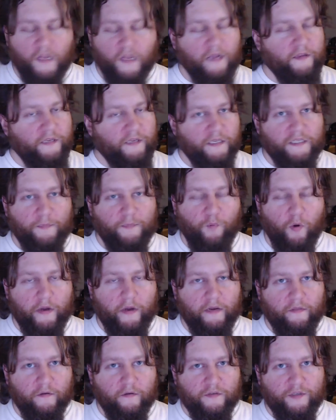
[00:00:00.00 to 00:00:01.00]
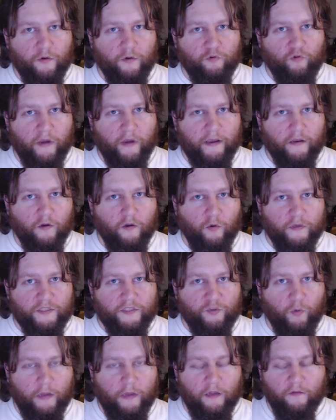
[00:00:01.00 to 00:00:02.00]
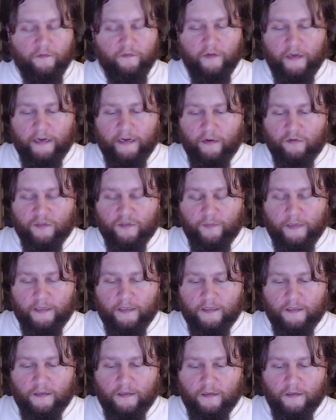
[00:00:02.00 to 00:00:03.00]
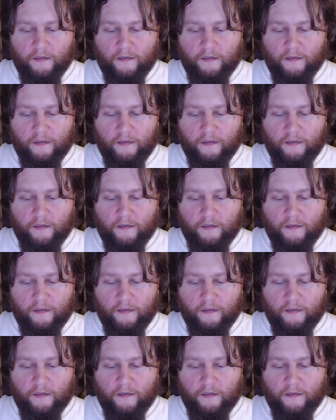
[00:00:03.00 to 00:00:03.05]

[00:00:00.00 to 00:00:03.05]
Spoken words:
Disappointed there's no Dragon Quest XII announcement.